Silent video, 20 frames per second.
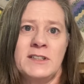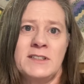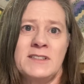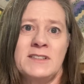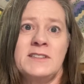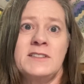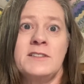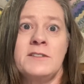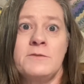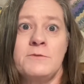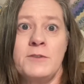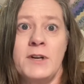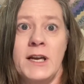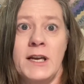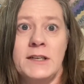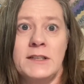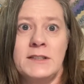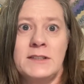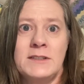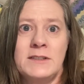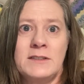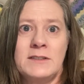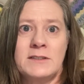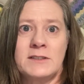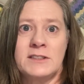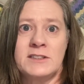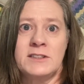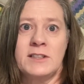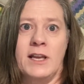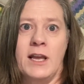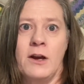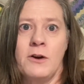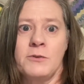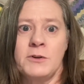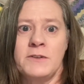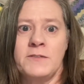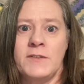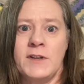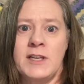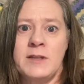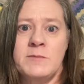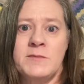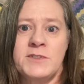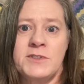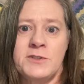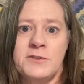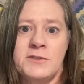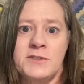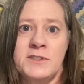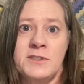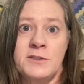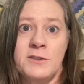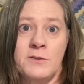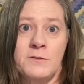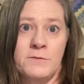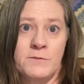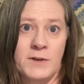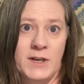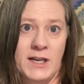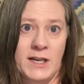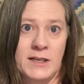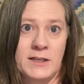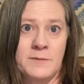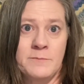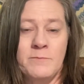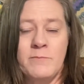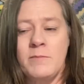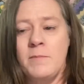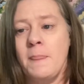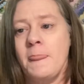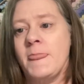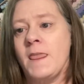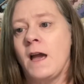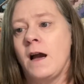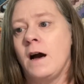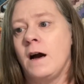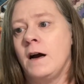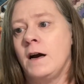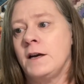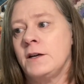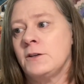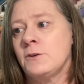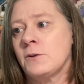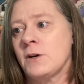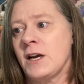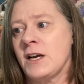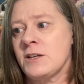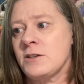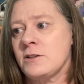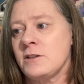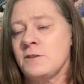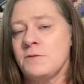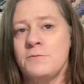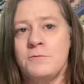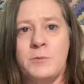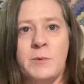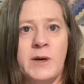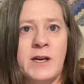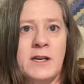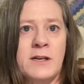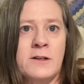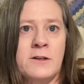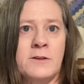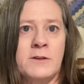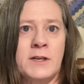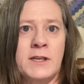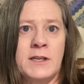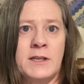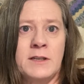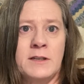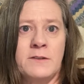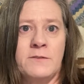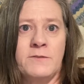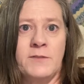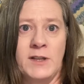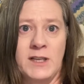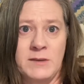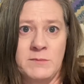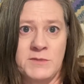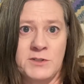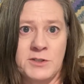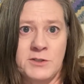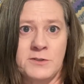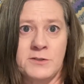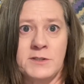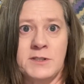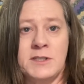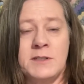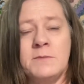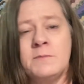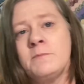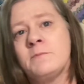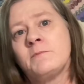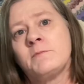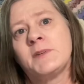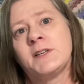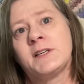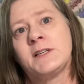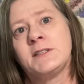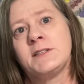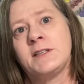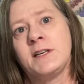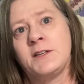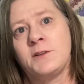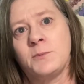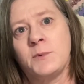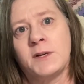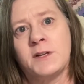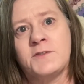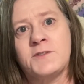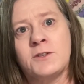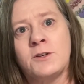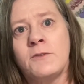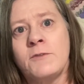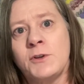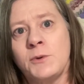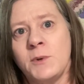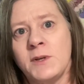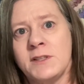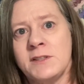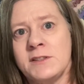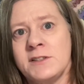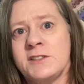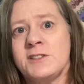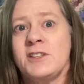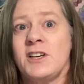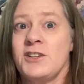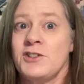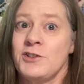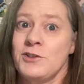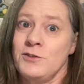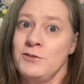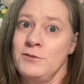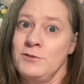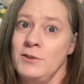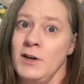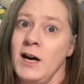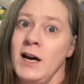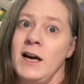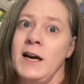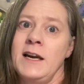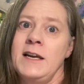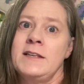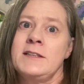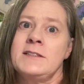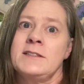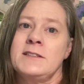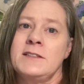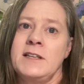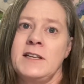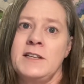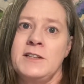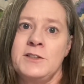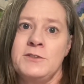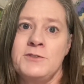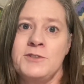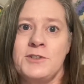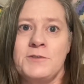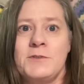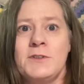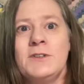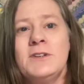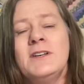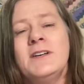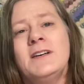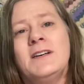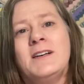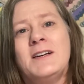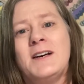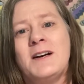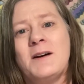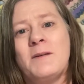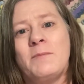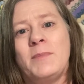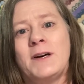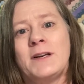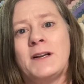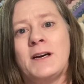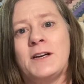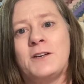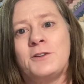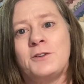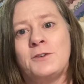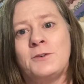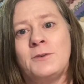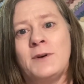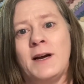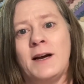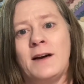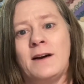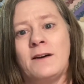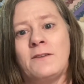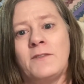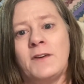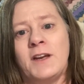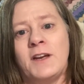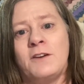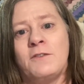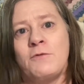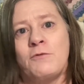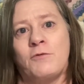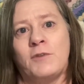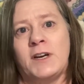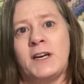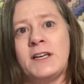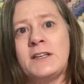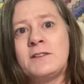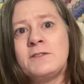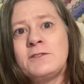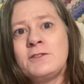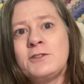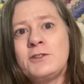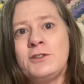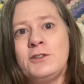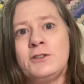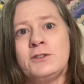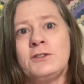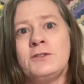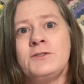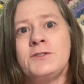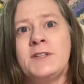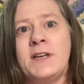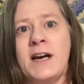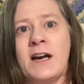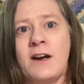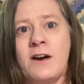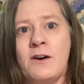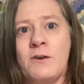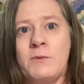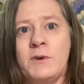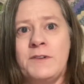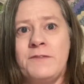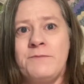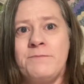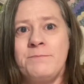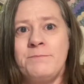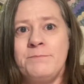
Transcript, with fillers: a sea of red, because the Calgary Flames jerseys are red. I don't actually wear a Flames jersey, because as one of Jehovah's Witnesses, I try to stay neutral. But I do have a red turtleneck with